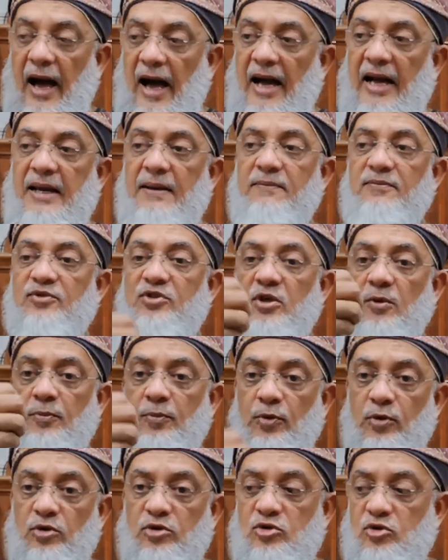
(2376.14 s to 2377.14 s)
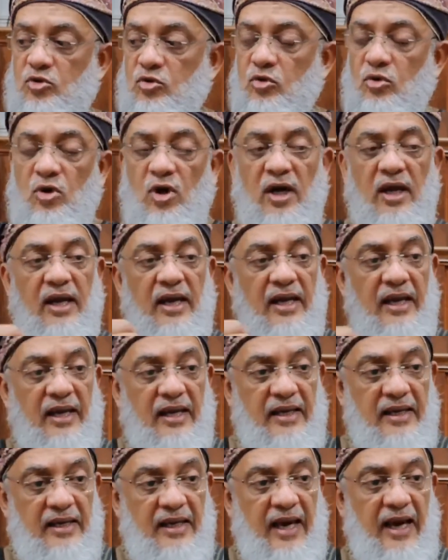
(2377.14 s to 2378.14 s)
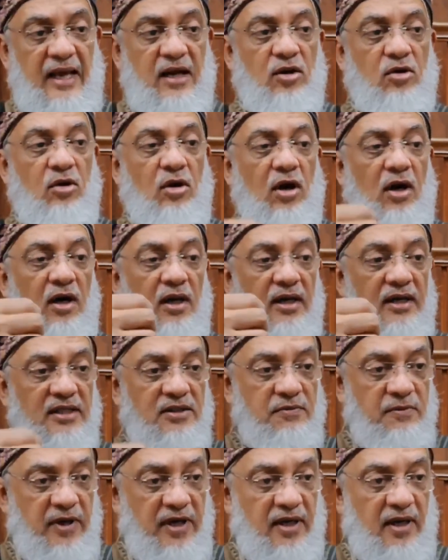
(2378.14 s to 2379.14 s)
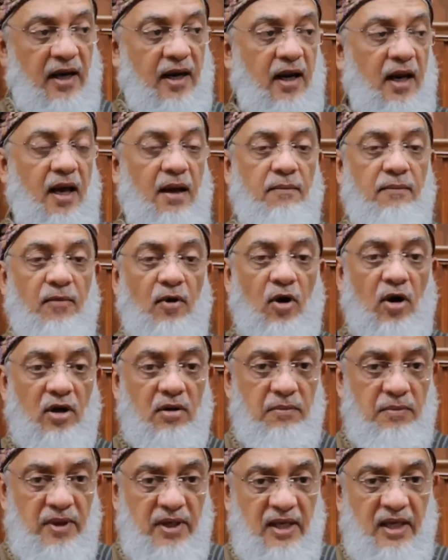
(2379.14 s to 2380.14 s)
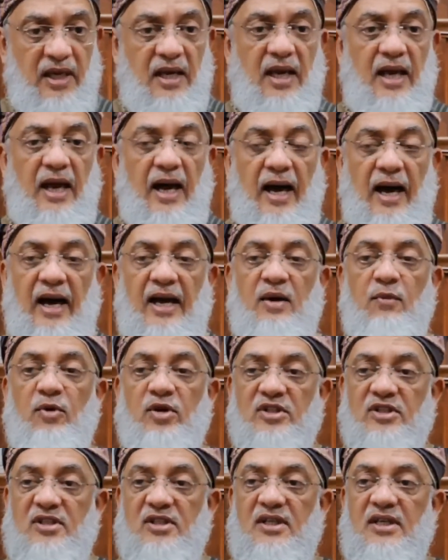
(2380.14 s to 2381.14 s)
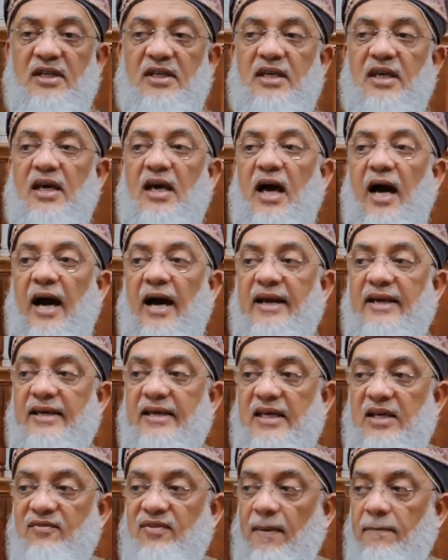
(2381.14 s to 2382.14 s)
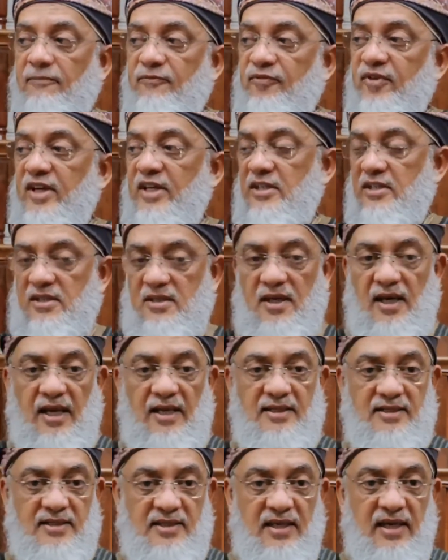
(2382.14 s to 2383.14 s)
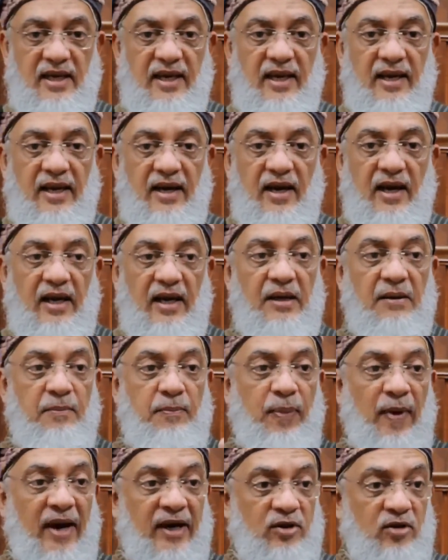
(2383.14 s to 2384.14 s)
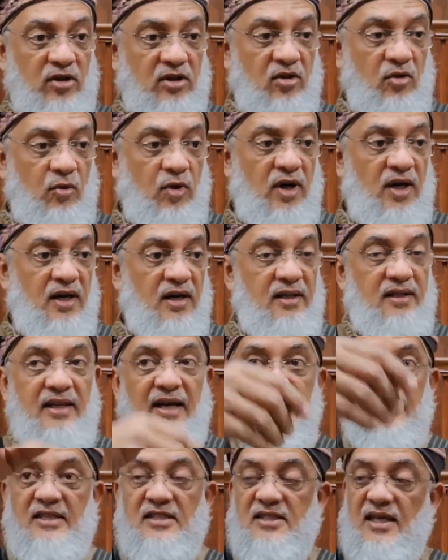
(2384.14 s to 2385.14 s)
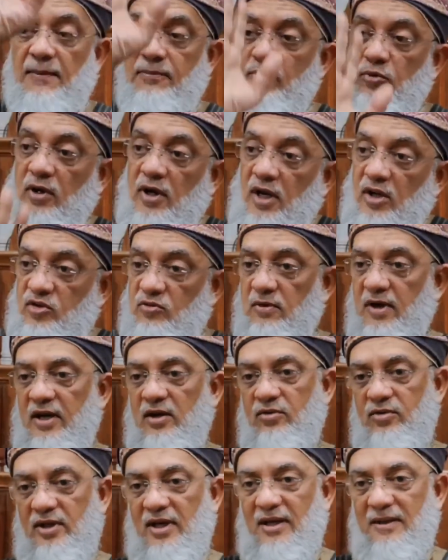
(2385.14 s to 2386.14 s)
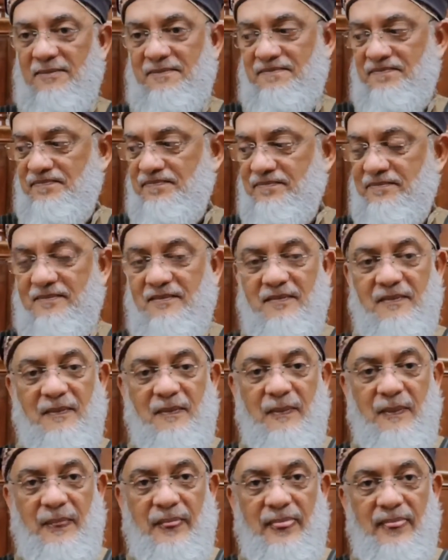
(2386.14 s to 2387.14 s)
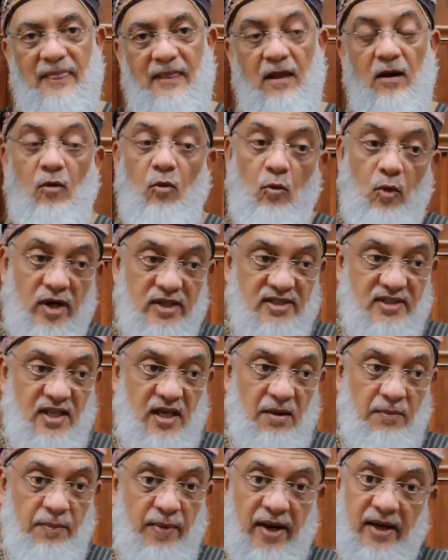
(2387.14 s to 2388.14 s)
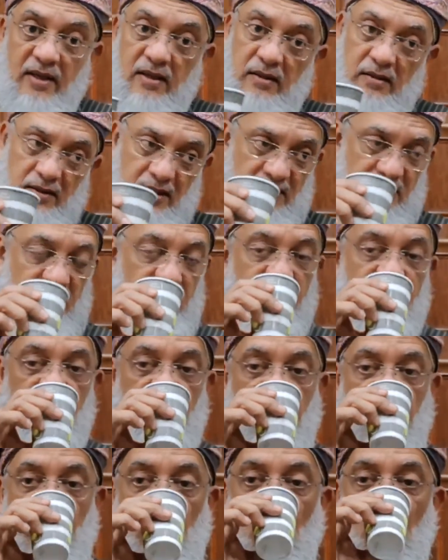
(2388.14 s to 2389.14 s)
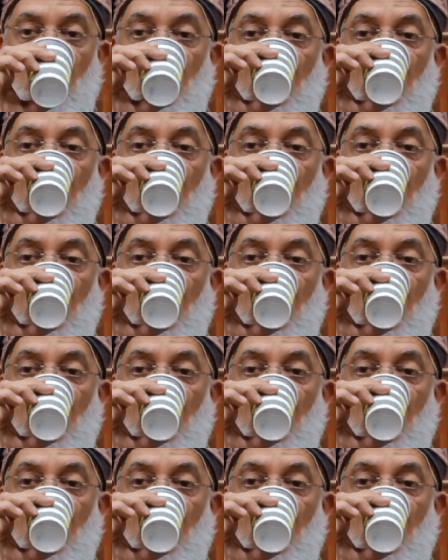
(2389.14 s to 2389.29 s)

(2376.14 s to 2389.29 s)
I am supposed to, alcohol is made haram on me. I was drinking, I give up. Finished. Khalas. Impact on the world, that is up to Allah subhanahu wa ta'ala. Was there impact? Yes, there was impact.